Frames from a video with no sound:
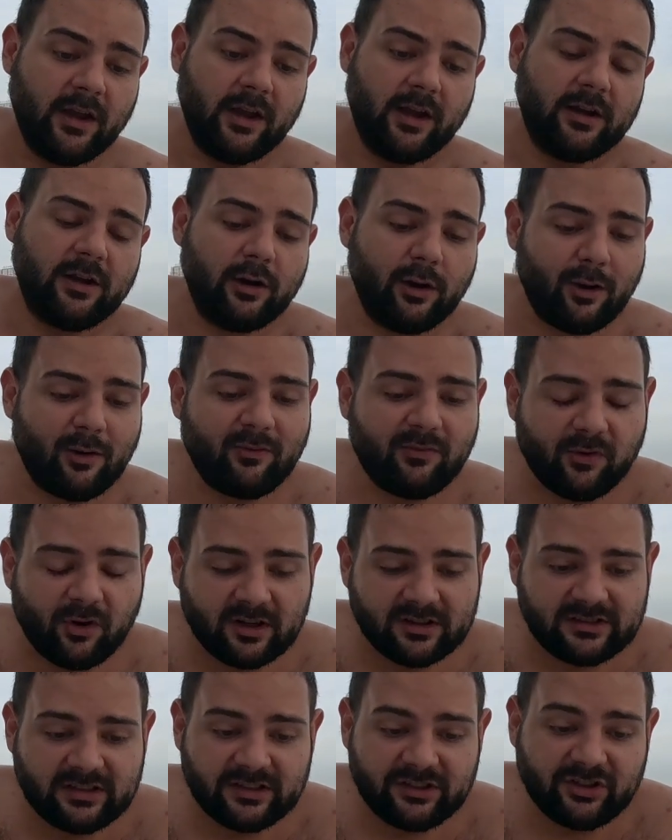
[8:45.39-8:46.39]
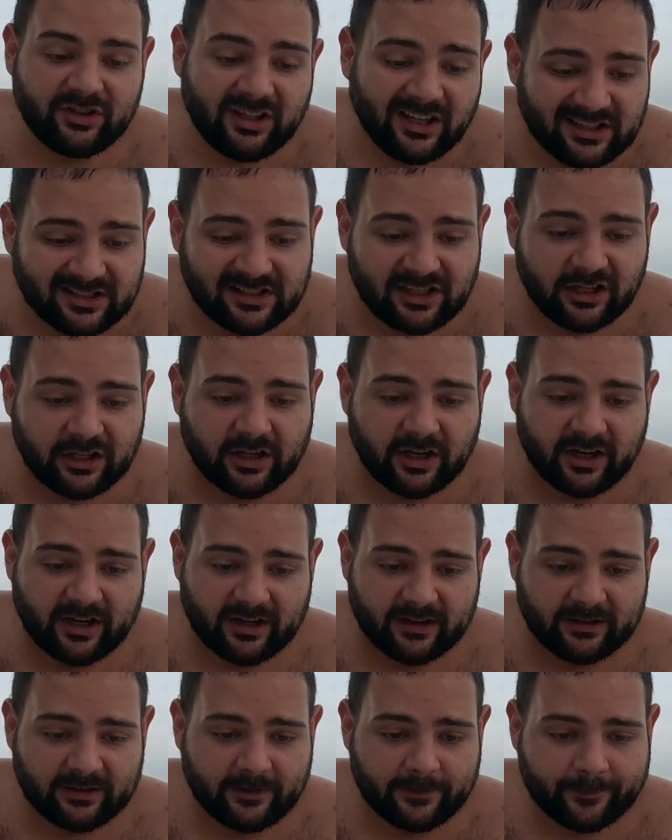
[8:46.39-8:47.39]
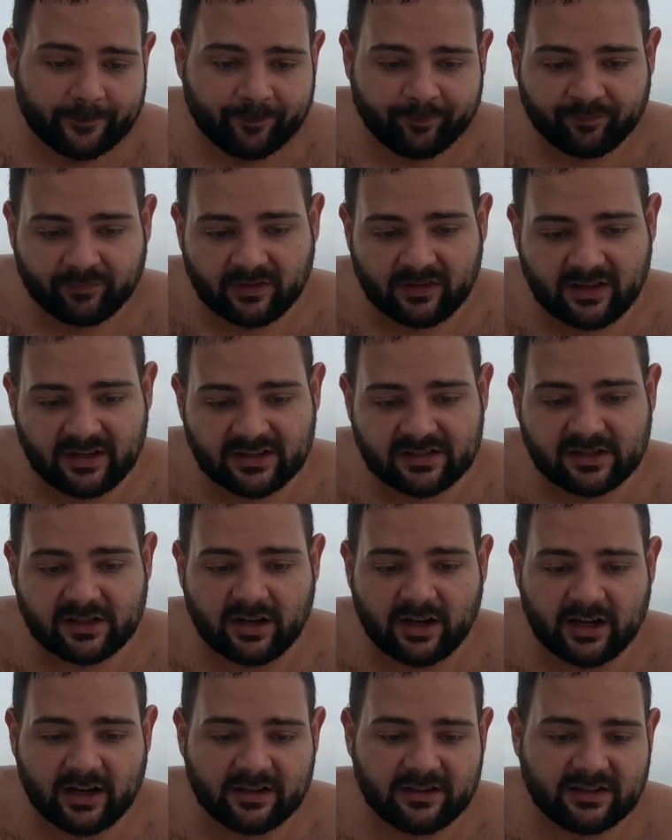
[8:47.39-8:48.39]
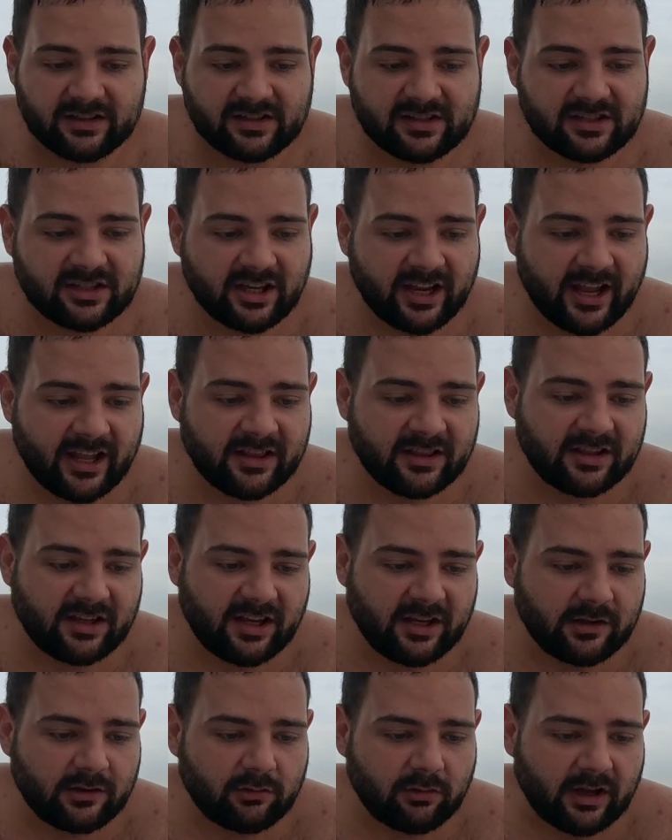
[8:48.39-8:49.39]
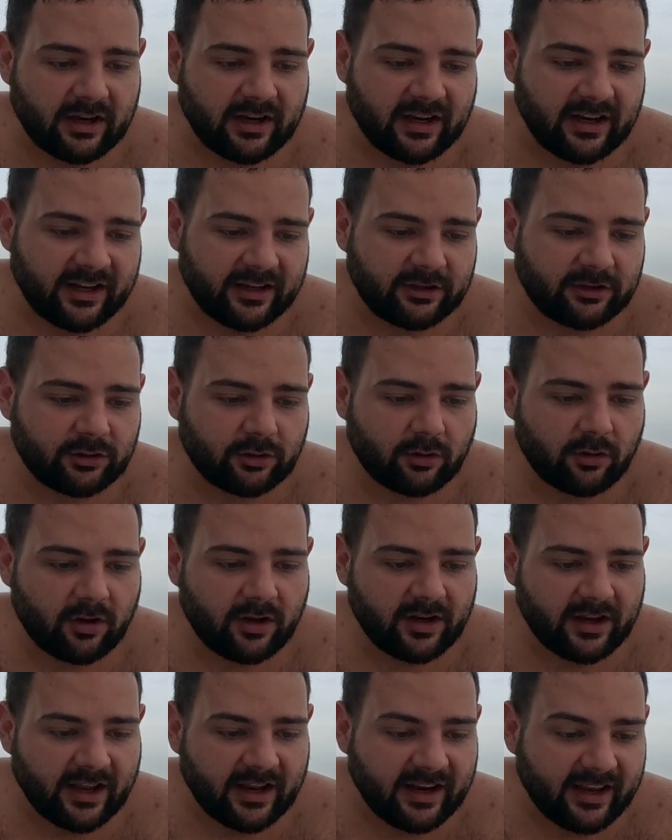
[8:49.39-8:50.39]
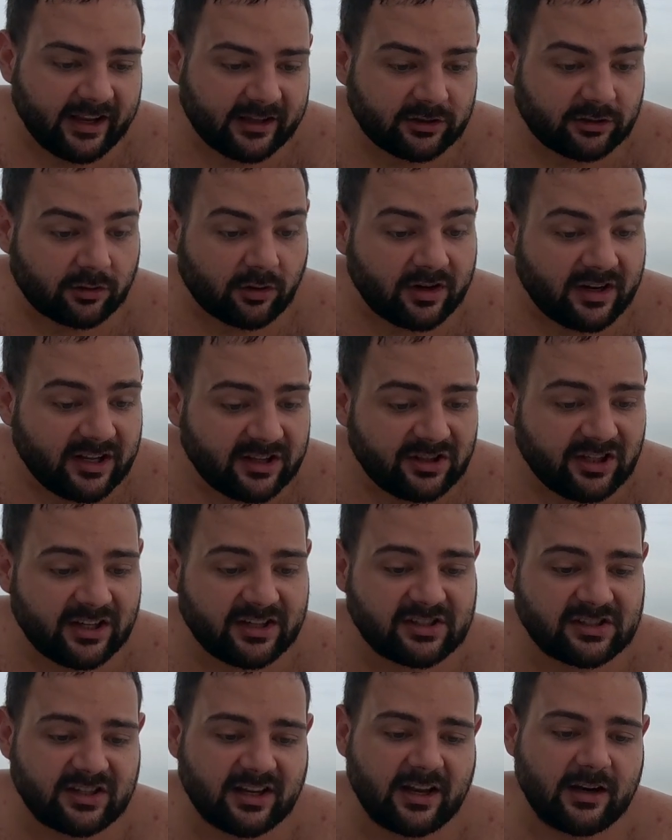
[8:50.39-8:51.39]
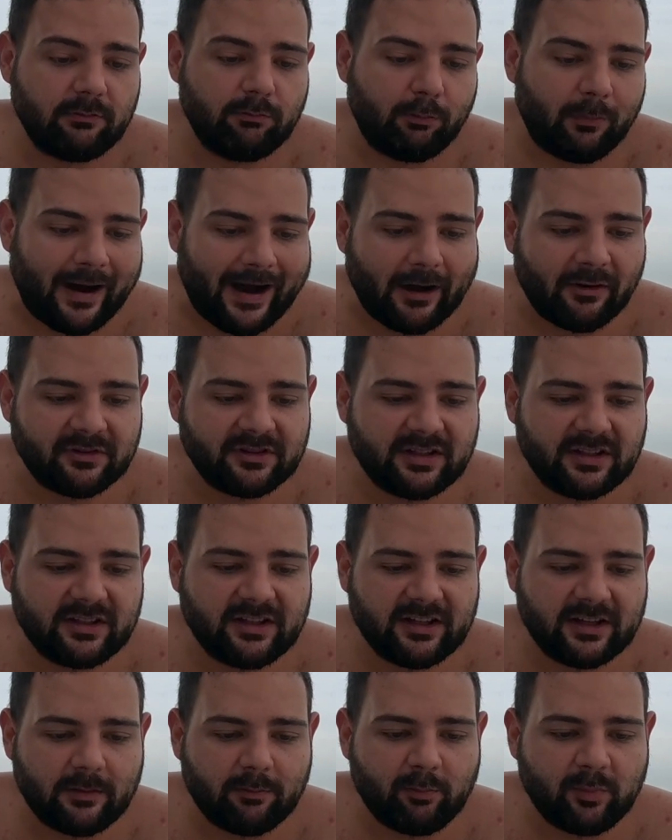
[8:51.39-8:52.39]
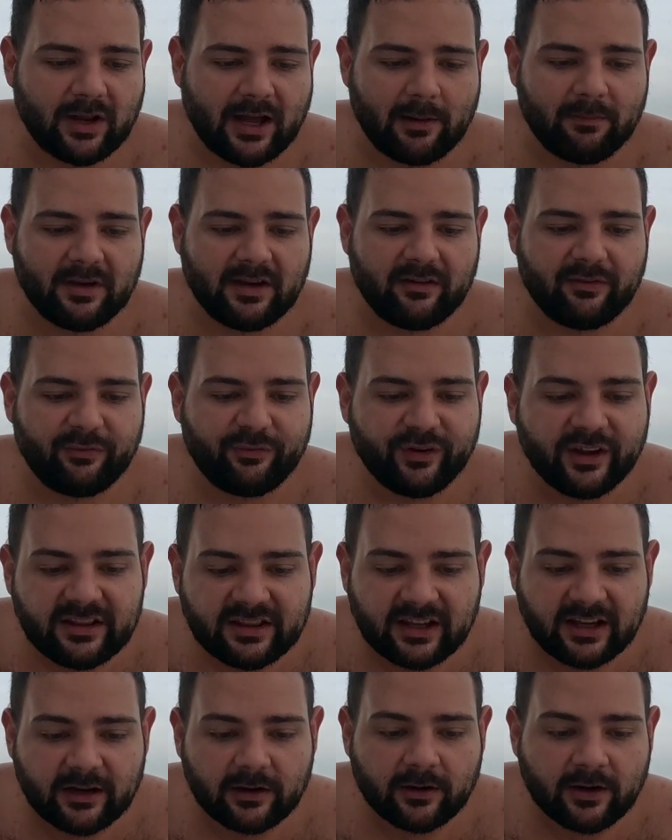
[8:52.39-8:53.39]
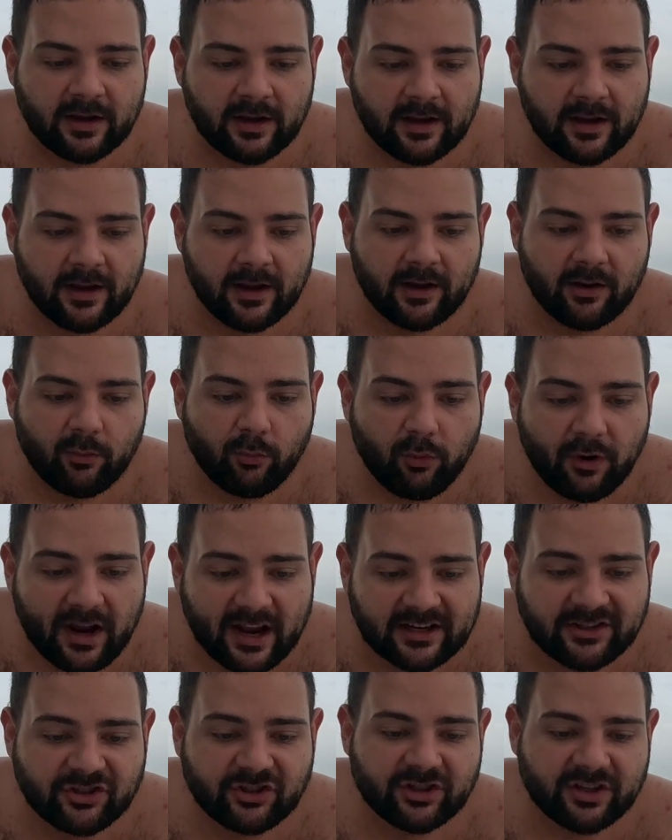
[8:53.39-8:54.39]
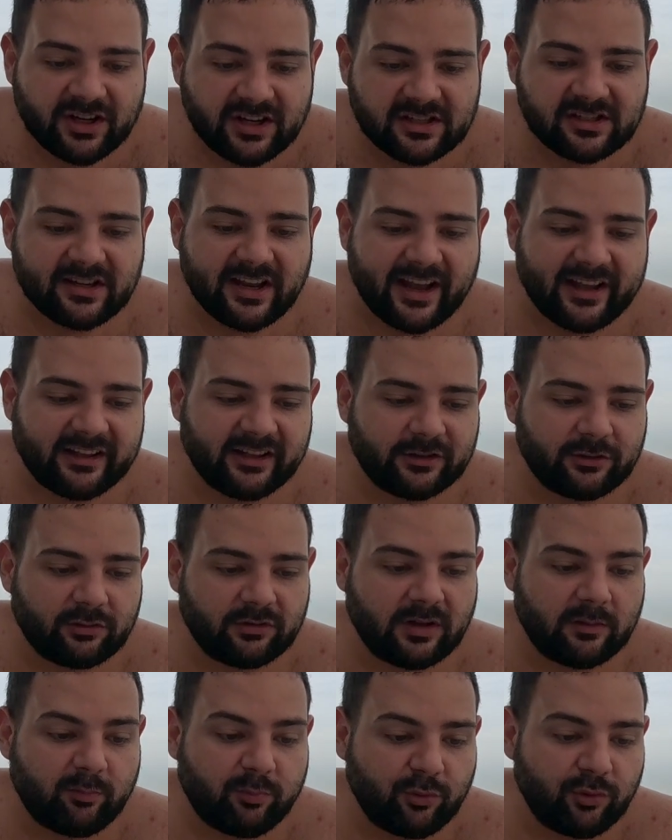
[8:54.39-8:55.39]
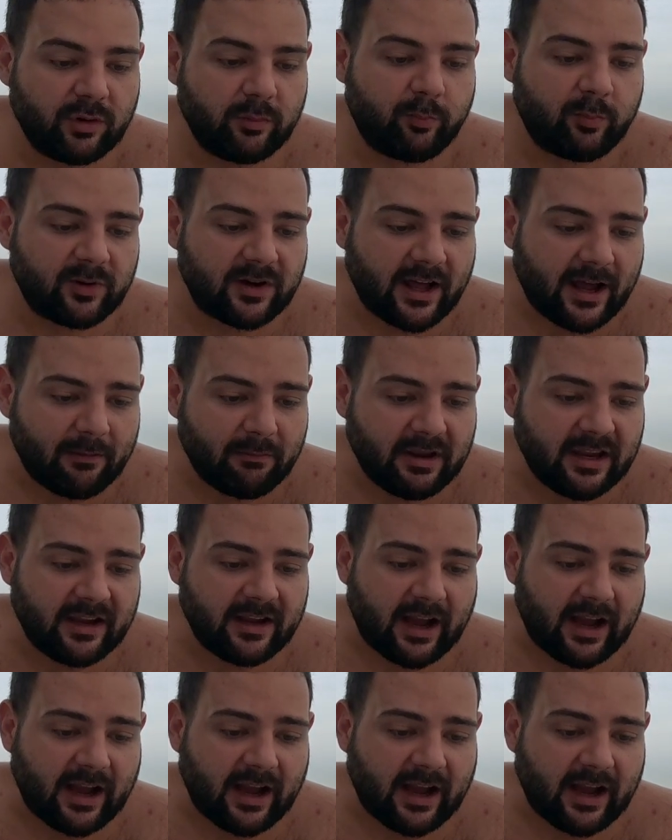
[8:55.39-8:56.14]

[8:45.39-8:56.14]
low voltage DC current. This current is sent into an electrolytic cell mounted in a plumbing fitting, which is added to the pool plumbing